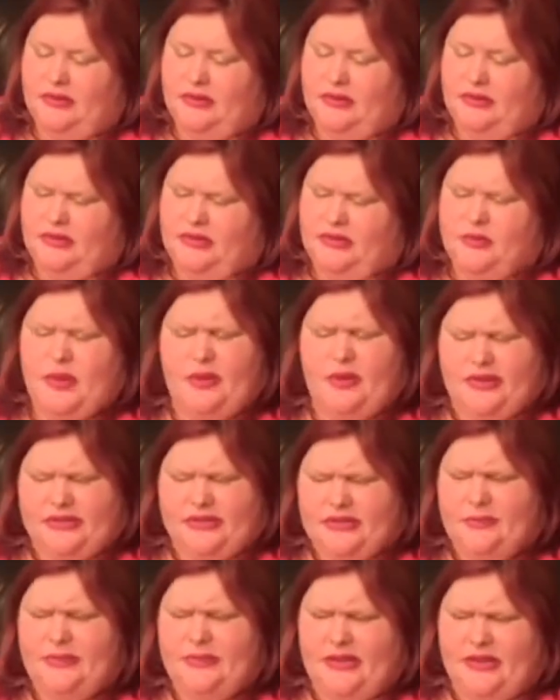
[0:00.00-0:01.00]
"Swear on
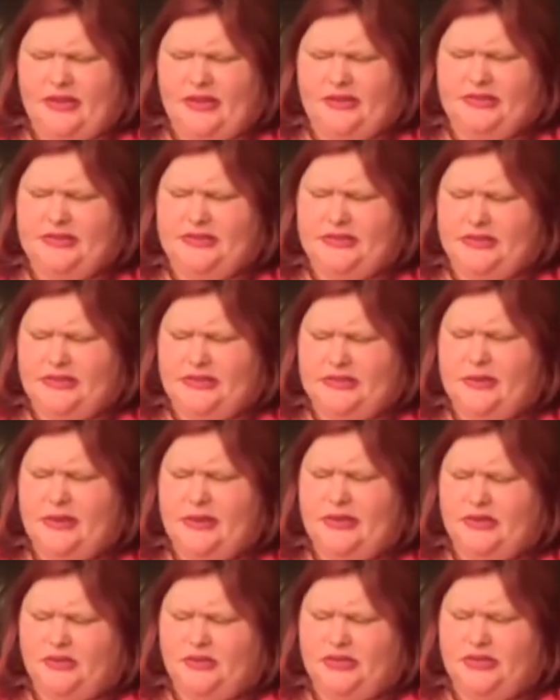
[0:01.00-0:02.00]
something else, so I can
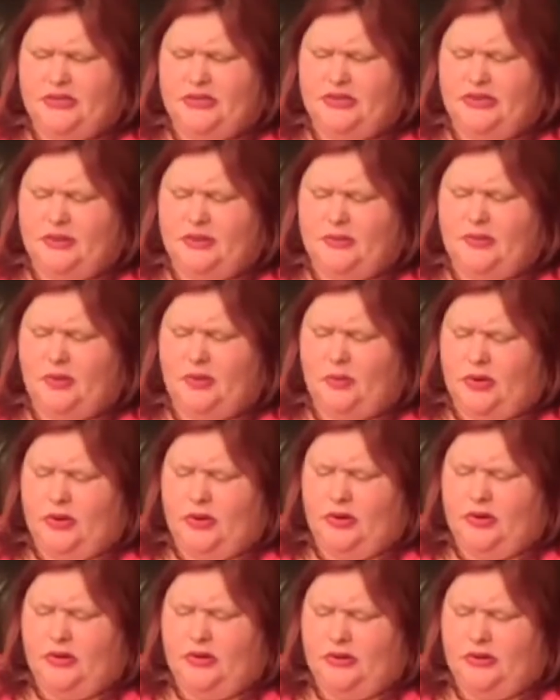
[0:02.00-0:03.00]
trust you to keep your
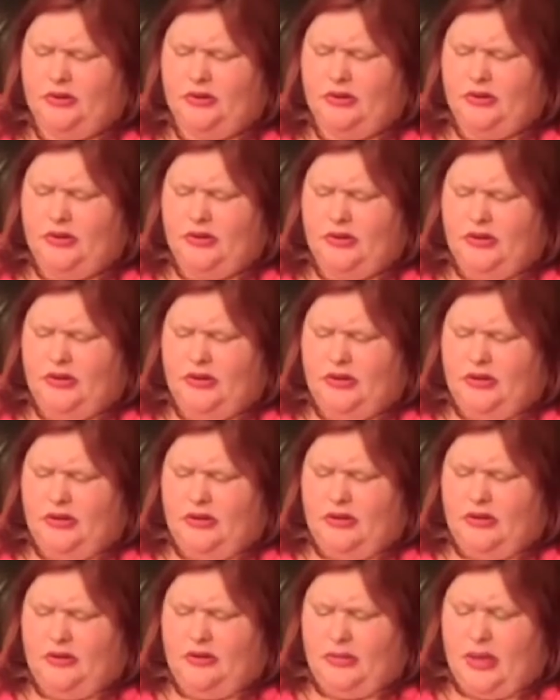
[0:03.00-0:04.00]
word."
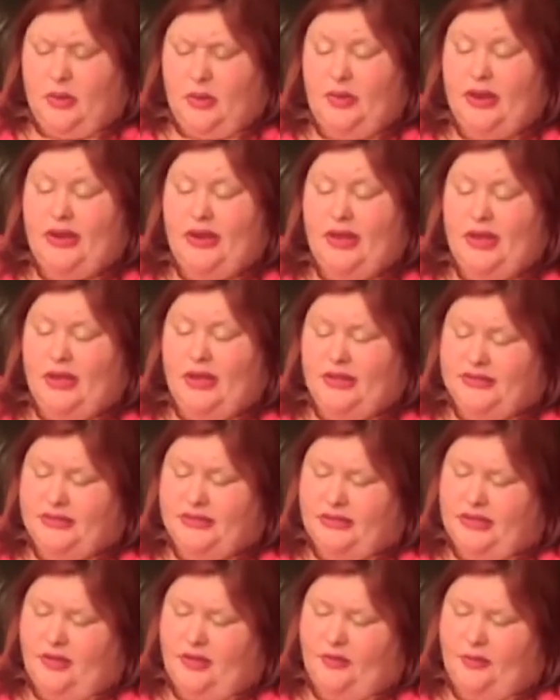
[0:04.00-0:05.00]
"My right hand," said
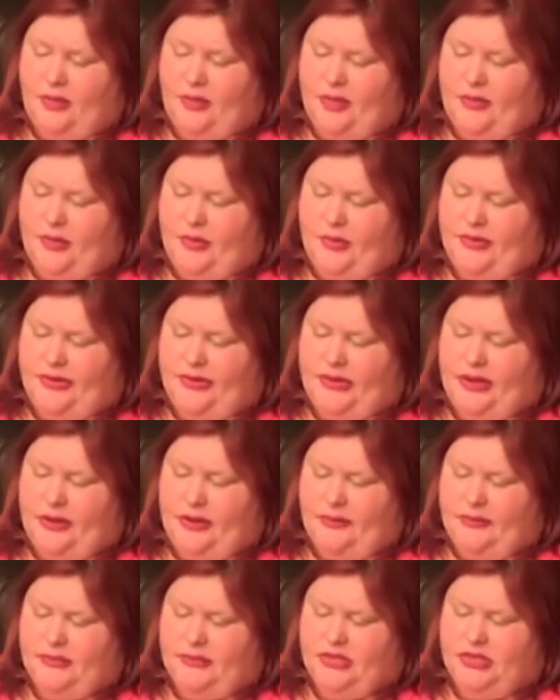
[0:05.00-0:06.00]
the other mother, holding it up.
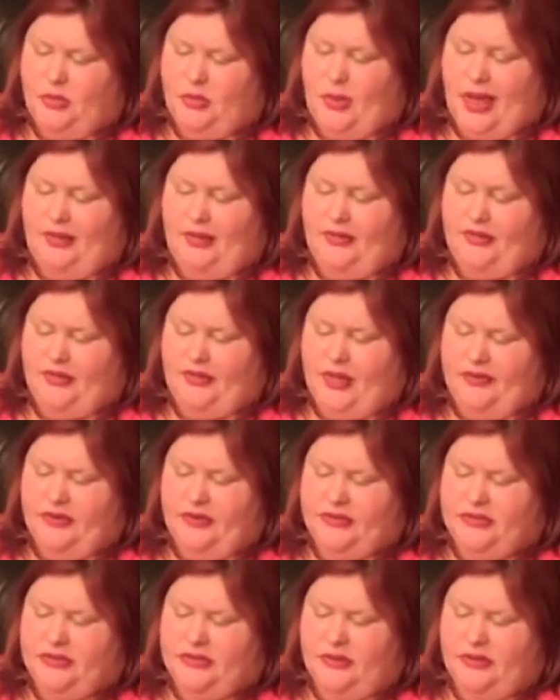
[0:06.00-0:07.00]
She waggled the long
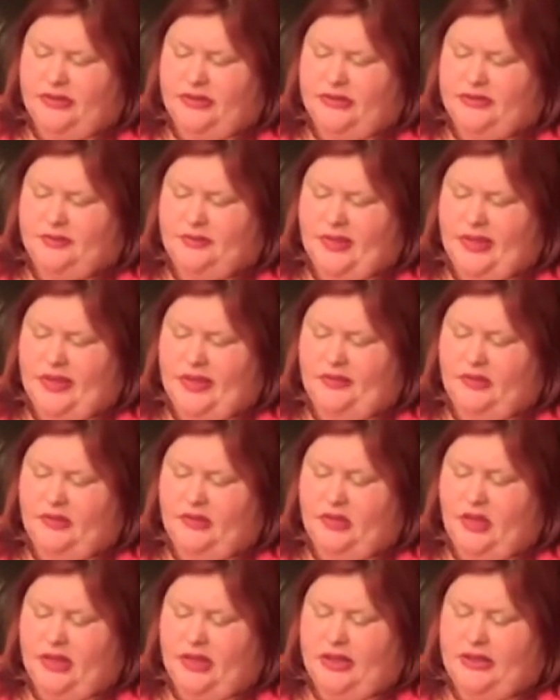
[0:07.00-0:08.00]
finger slowly, displaying the
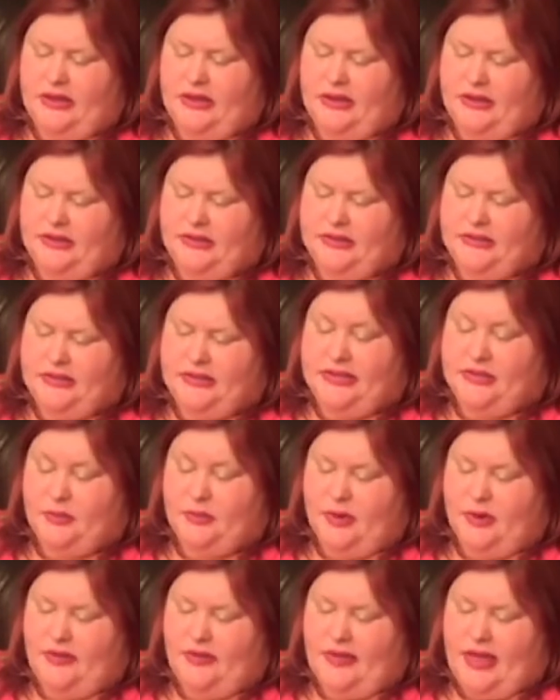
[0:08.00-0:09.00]
claw-like nails. "I
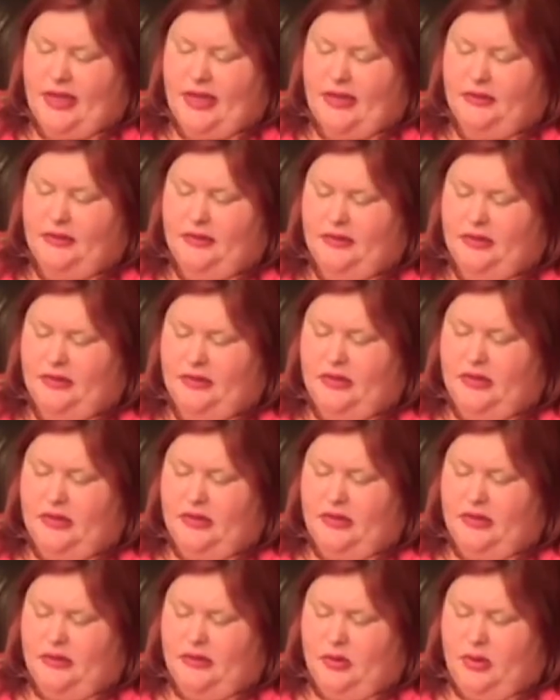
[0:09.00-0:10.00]
swear on that."
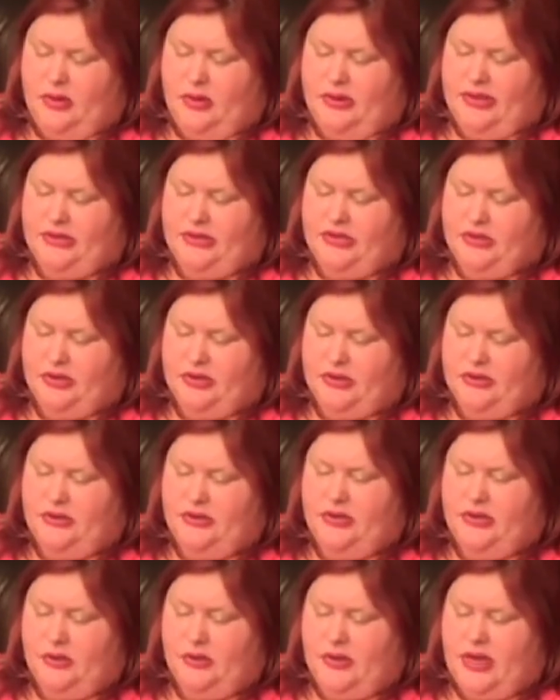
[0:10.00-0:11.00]
Coraline shrugged.
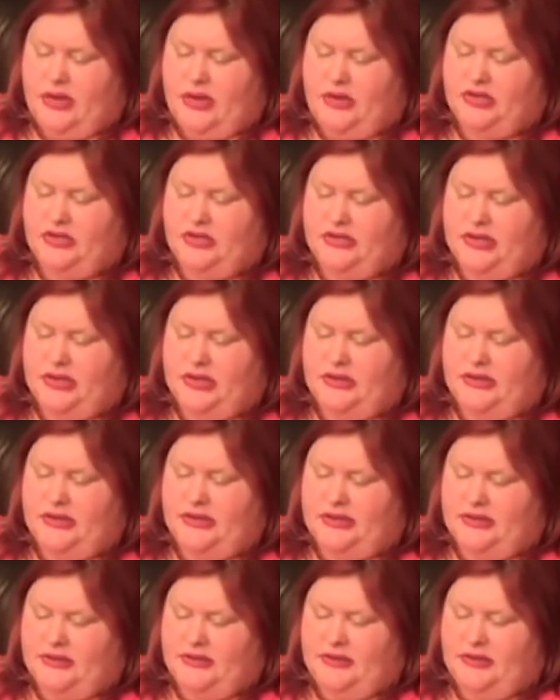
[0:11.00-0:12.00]
"Okay," she said.
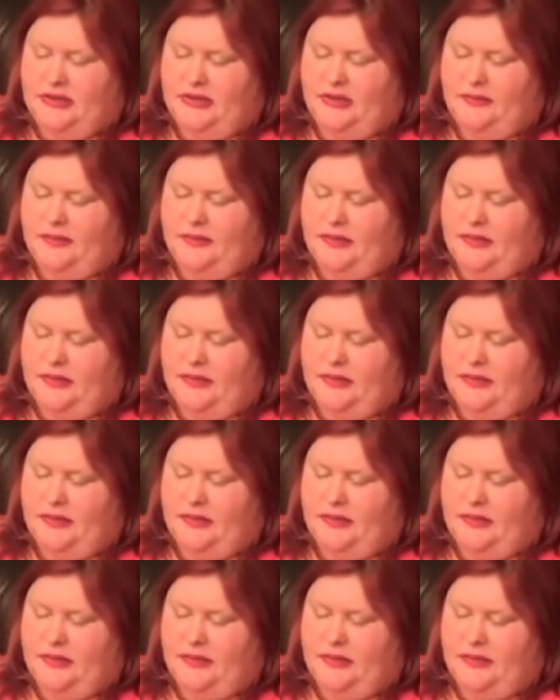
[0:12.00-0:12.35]
"It's a deal."